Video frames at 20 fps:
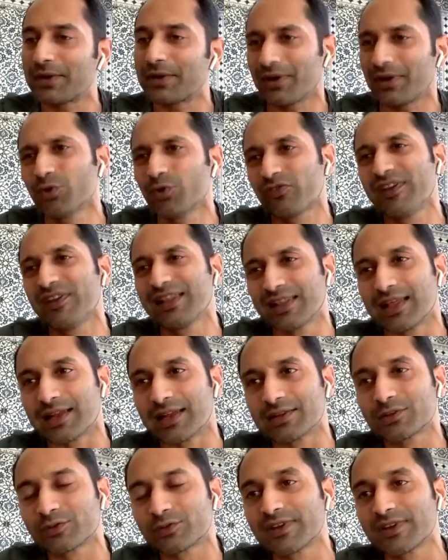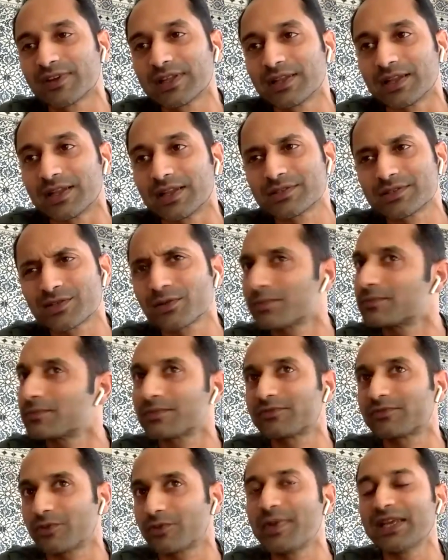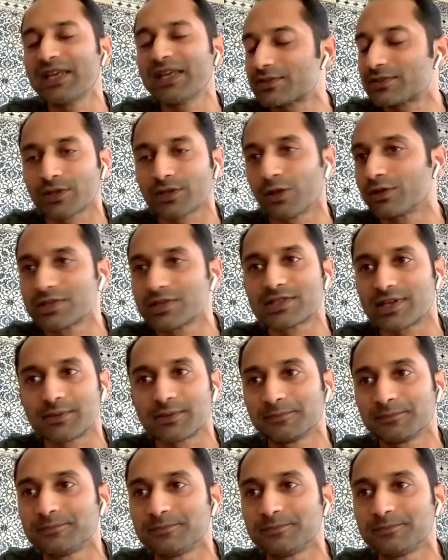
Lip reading: you feel that. So for me, it's all the same.